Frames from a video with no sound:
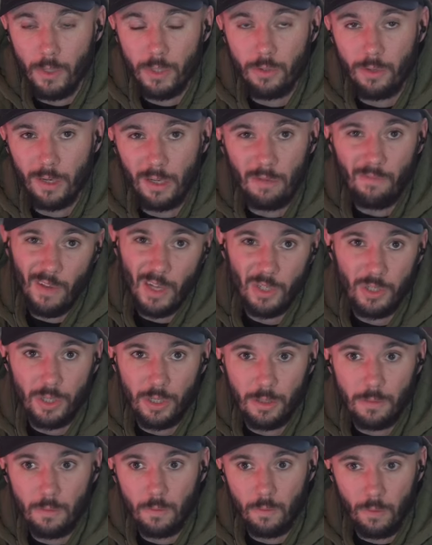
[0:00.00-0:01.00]
I went to a
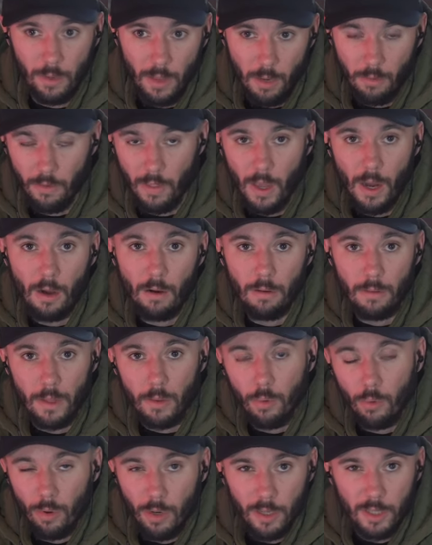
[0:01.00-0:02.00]
convention where they were there
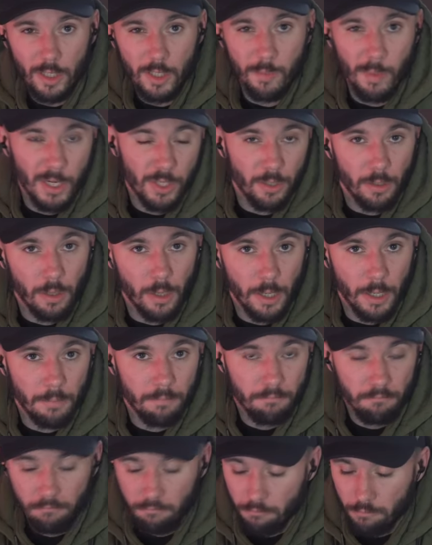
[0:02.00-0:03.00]
and they were running a special on it.
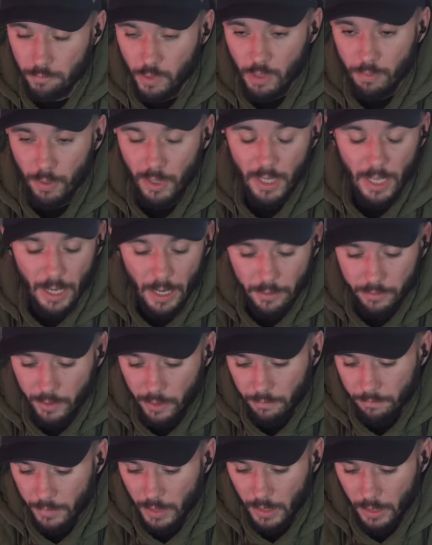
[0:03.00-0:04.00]
Just putting that out
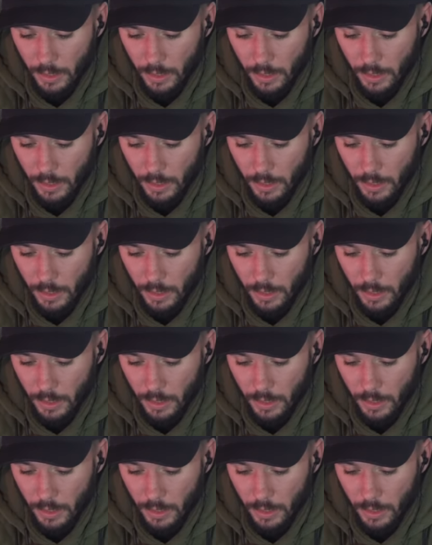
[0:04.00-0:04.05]
there.